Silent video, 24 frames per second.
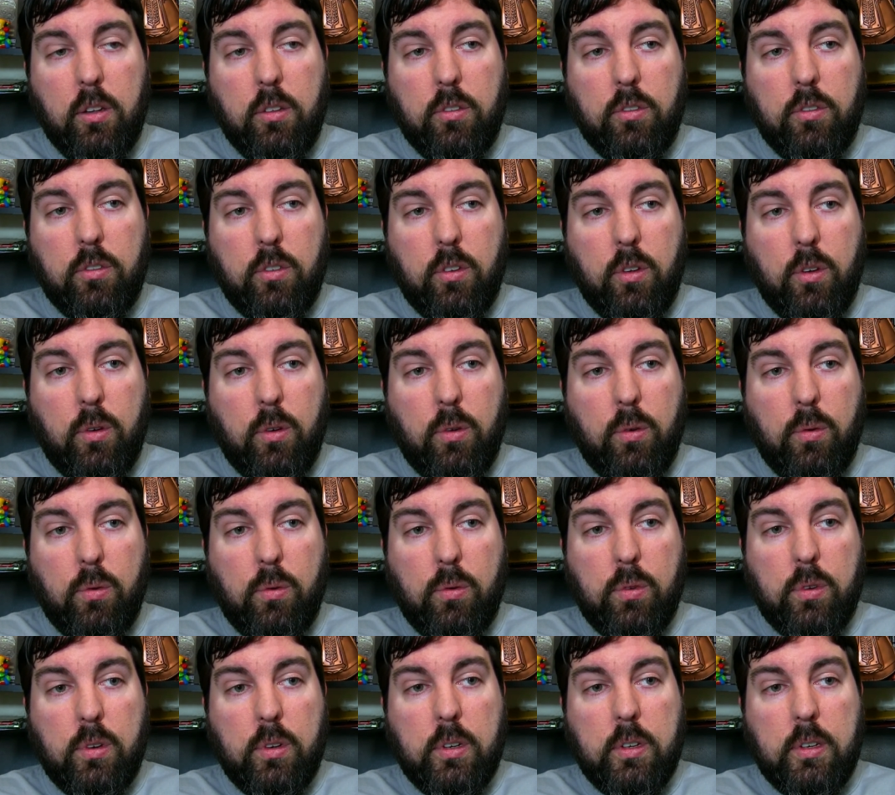
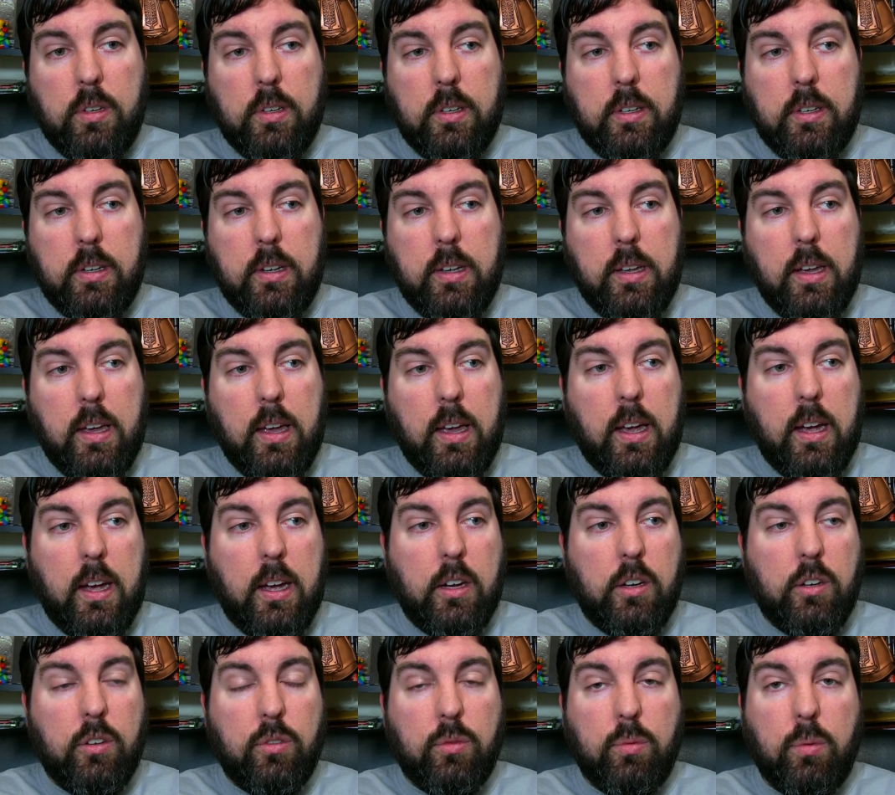So, I
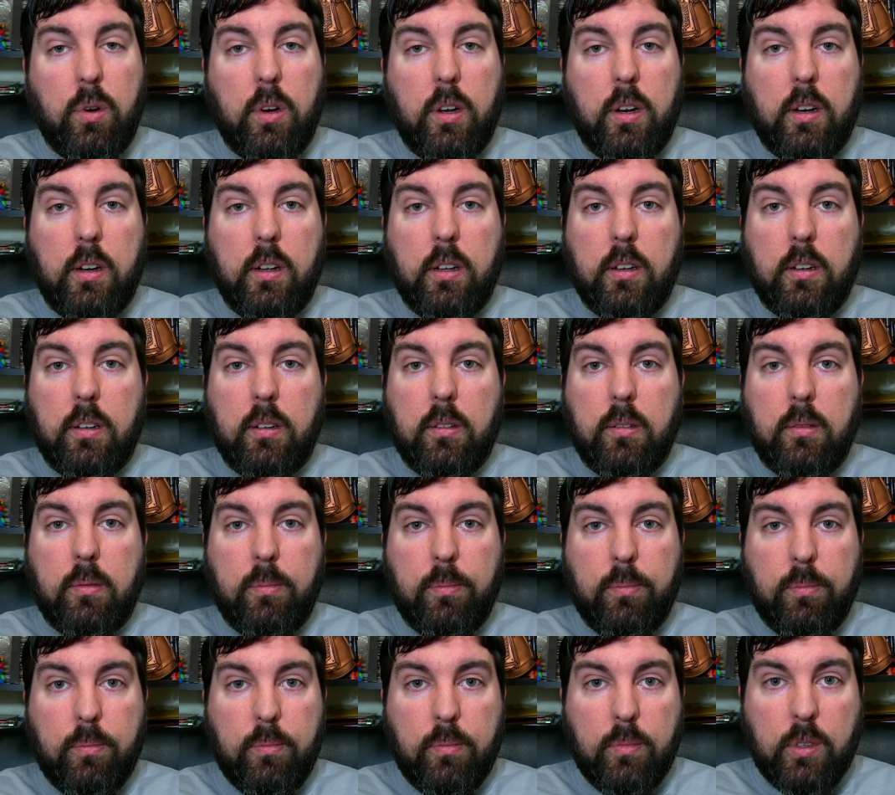just wanted to
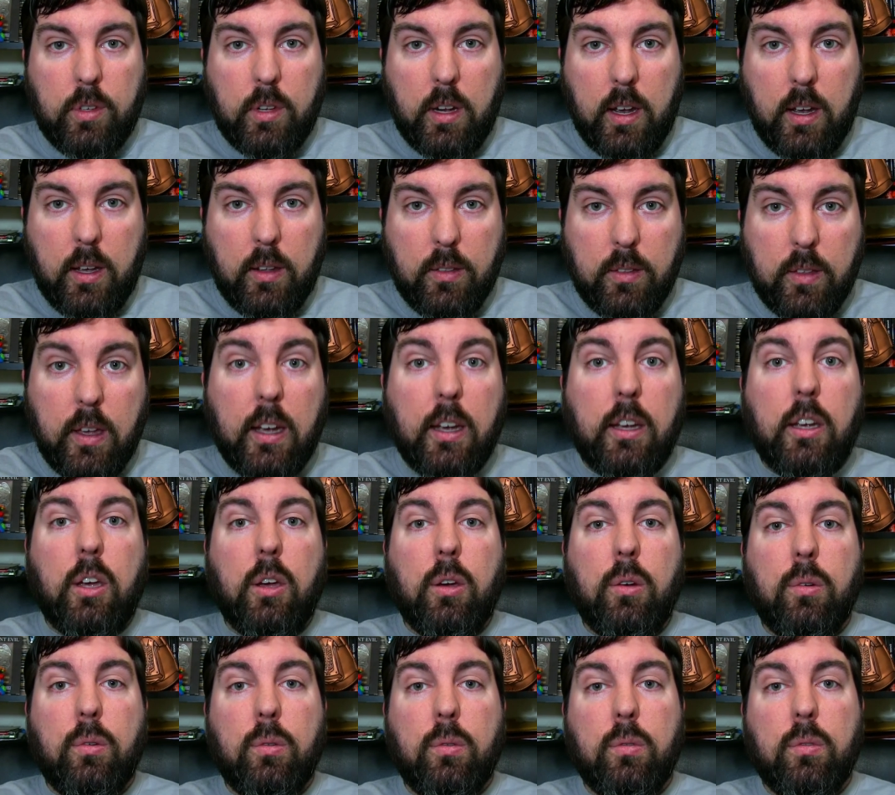say thank
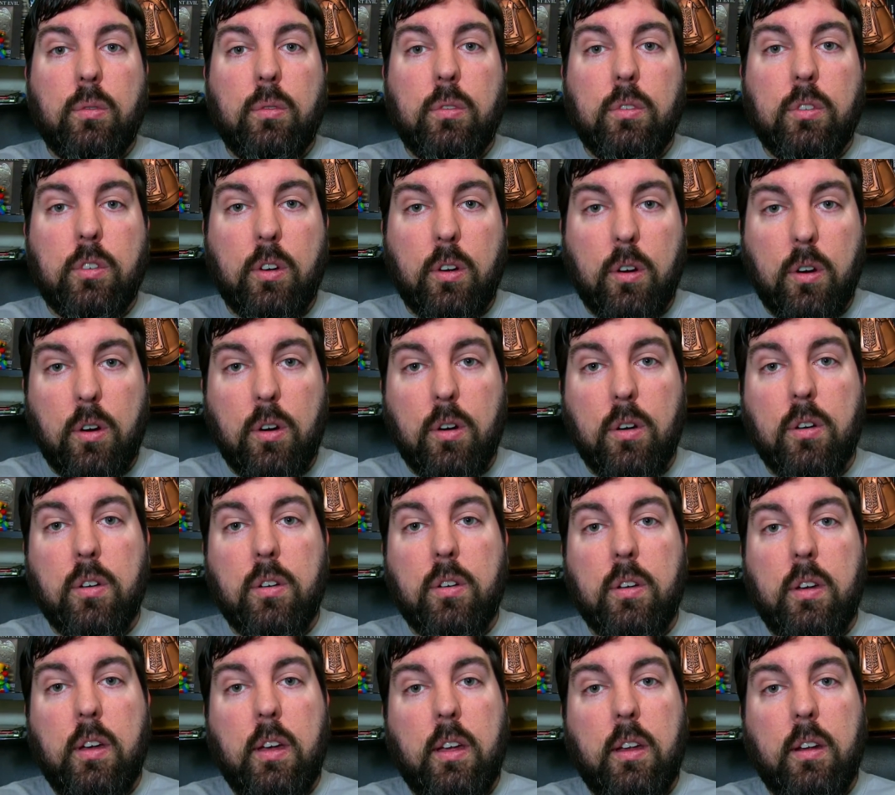you to her
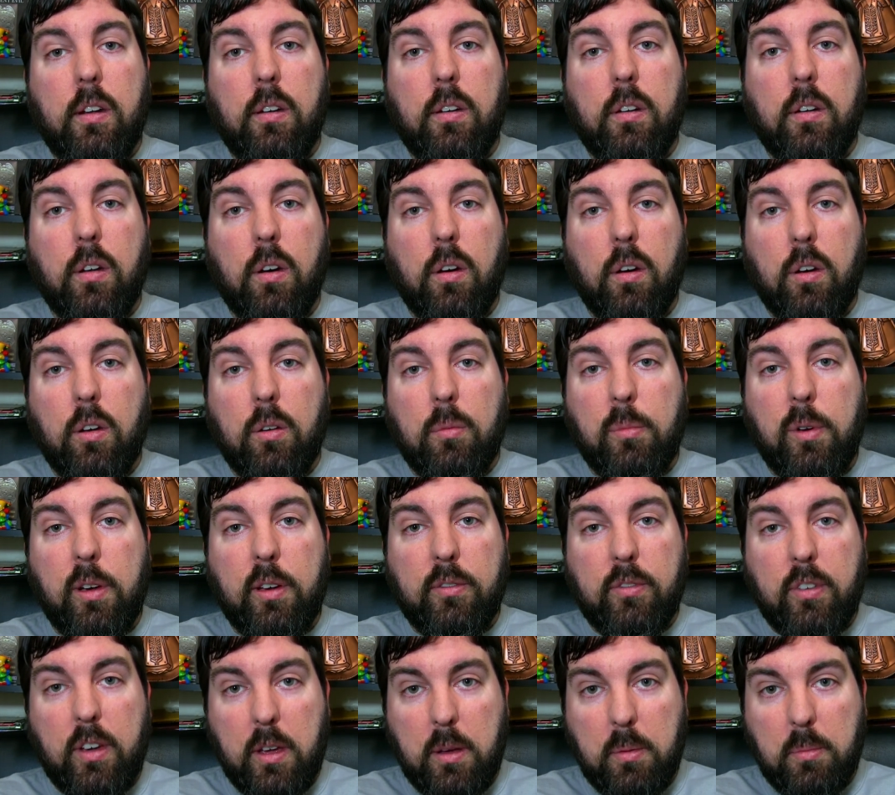and all my
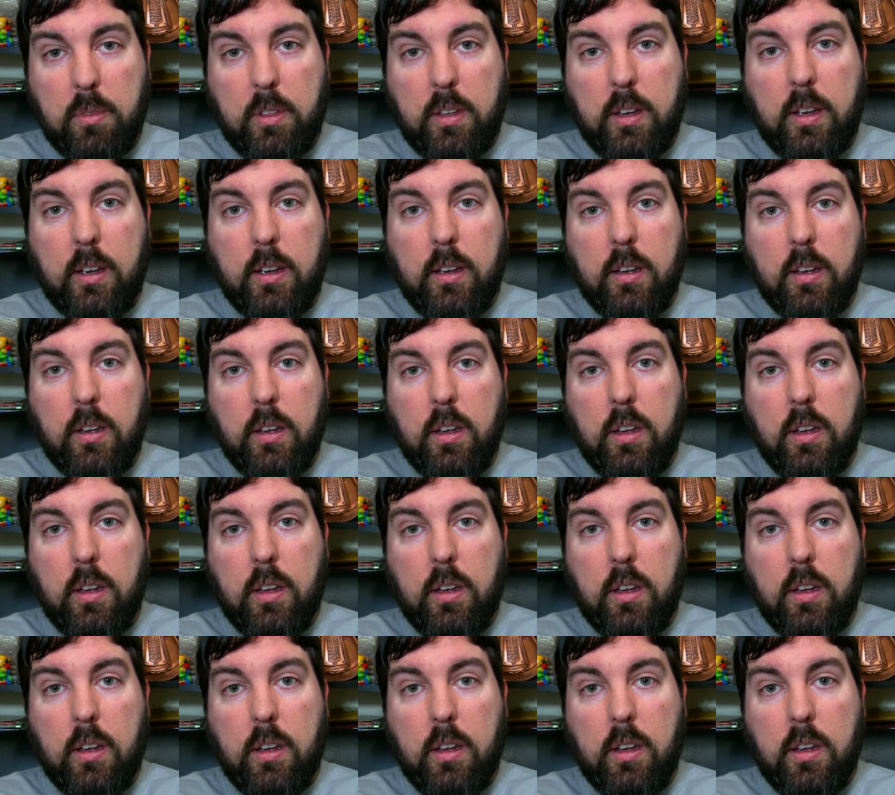family